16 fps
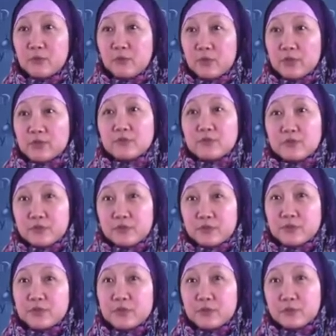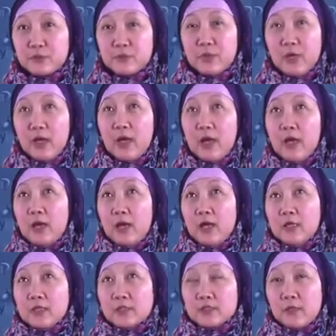where to turn to.
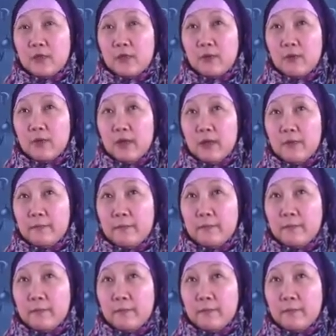So